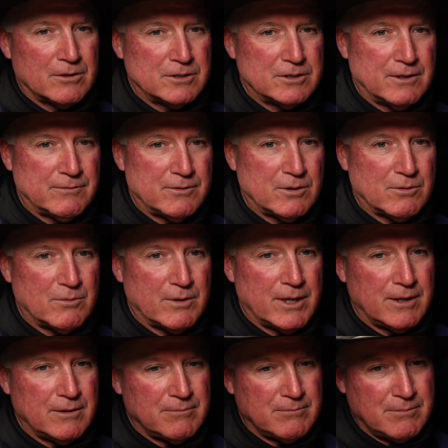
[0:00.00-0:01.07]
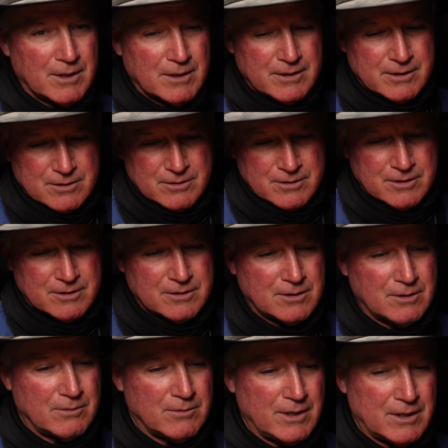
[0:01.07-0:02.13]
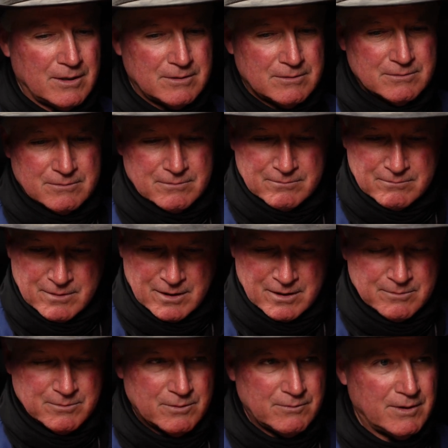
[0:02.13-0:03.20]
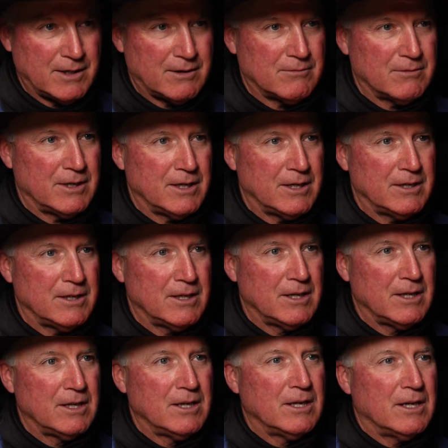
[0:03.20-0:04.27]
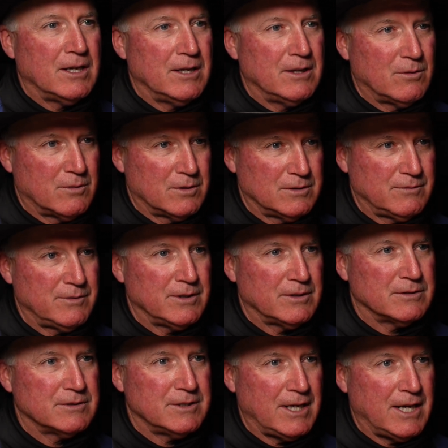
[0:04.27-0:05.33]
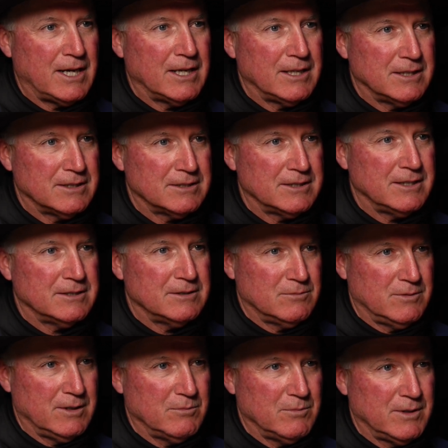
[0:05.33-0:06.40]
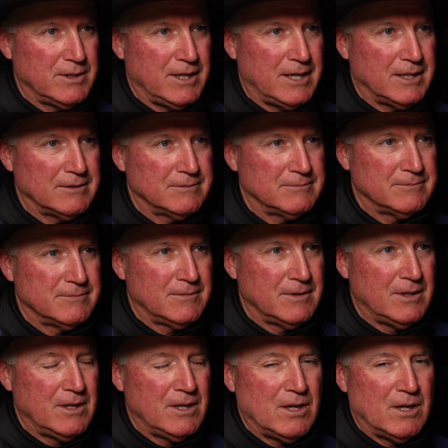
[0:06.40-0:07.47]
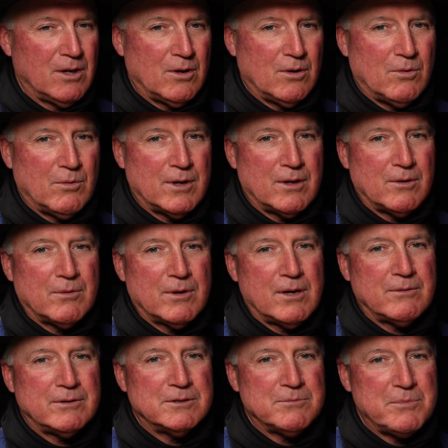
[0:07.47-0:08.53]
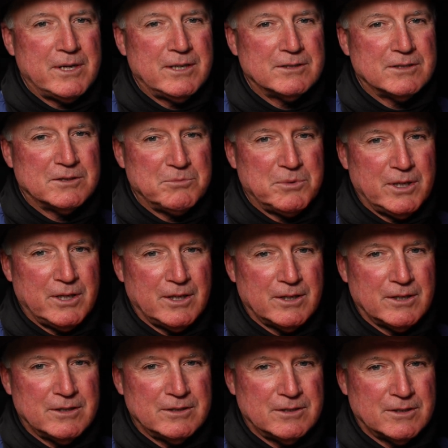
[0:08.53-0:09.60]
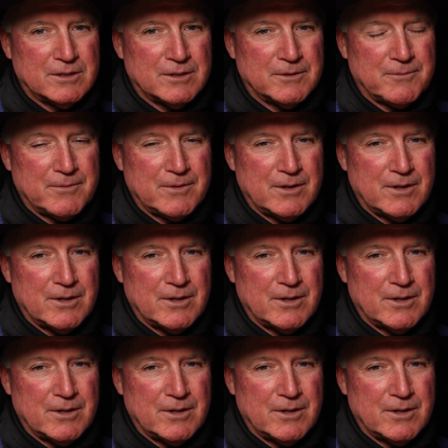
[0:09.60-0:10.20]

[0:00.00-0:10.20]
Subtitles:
shift your weight, barely turn your toe out, barely move that rein, and the horse feels that and stays in rhythm with that. What always amazes me is you